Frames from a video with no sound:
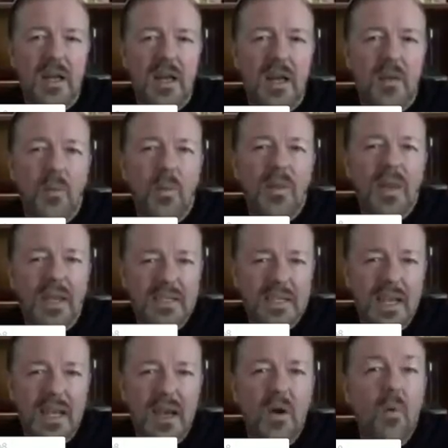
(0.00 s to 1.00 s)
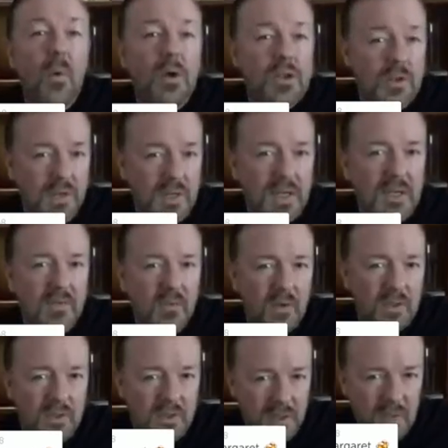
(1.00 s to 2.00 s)
when they say, "Oh, what do you think of what
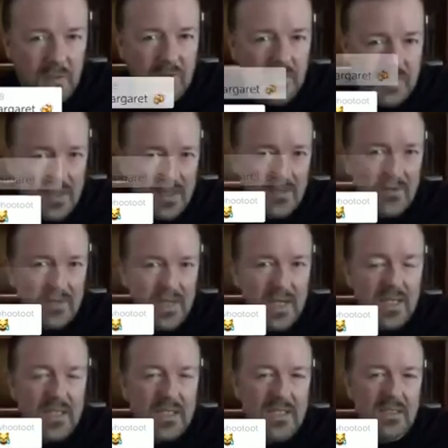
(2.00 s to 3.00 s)
so and so said?"